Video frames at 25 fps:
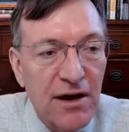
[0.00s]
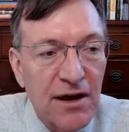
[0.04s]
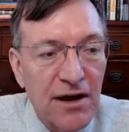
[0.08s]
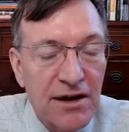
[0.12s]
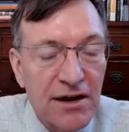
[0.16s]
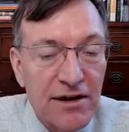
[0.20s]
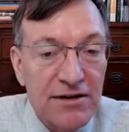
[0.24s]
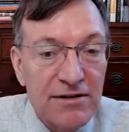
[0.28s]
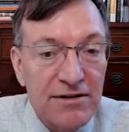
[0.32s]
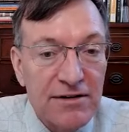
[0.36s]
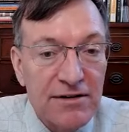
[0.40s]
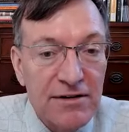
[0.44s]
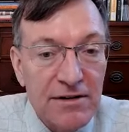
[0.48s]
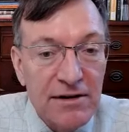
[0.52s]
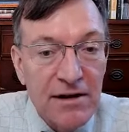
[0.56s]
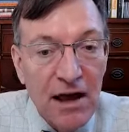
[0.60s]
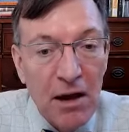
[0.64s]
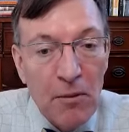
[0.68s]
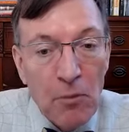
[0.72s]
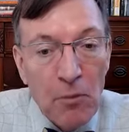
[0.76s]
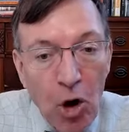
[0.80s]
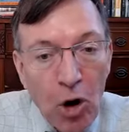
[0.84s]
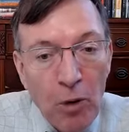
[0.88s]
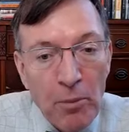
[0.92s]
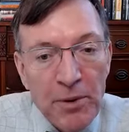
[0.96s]
And
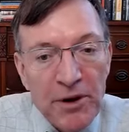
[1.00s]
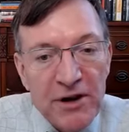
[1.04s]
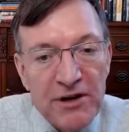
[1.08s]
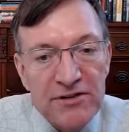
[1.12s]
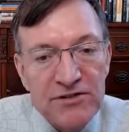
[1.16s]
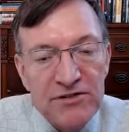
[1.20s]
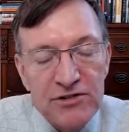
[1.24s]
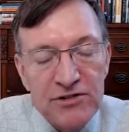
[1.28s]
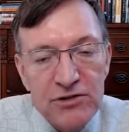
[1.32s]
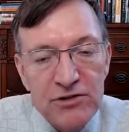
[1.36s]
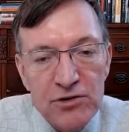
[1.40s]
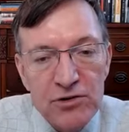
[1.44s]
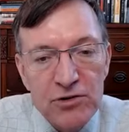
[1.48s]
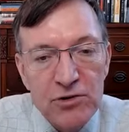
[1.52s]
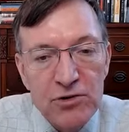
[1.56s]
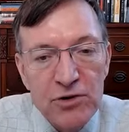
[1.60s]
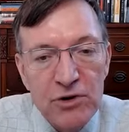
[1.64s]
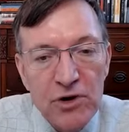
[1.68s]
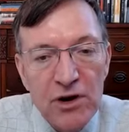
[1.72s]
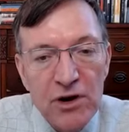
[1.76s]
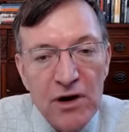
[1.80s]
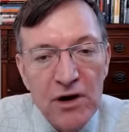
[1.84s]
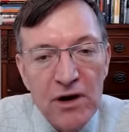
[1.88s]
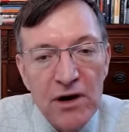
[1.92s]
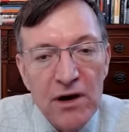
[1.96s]
I'm hoping to